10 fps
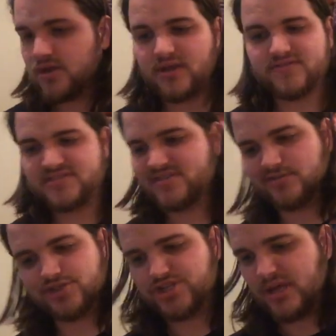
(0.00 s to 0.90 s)
You have to steal
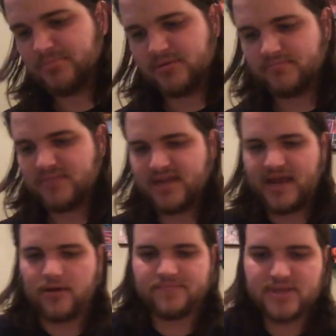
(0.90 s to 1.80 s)
a ship and get
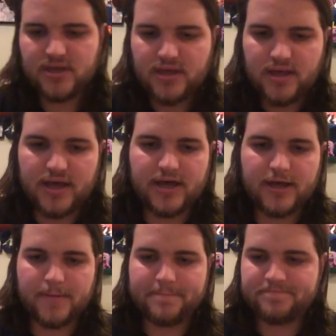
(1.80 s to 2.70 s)
out.
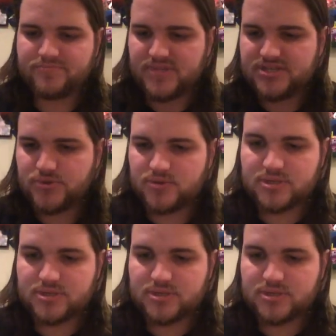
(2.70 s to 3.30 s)
So there's a